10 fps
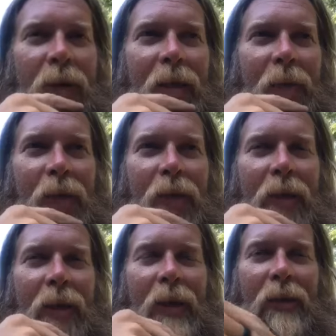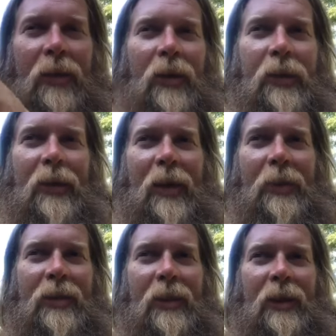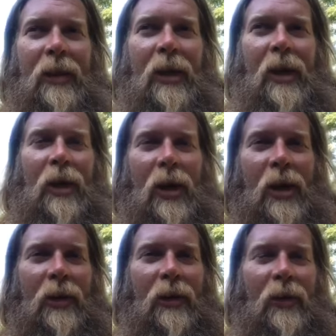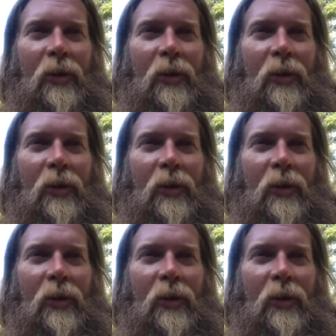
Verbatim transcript: I mean, you look at I looked at all the comments and and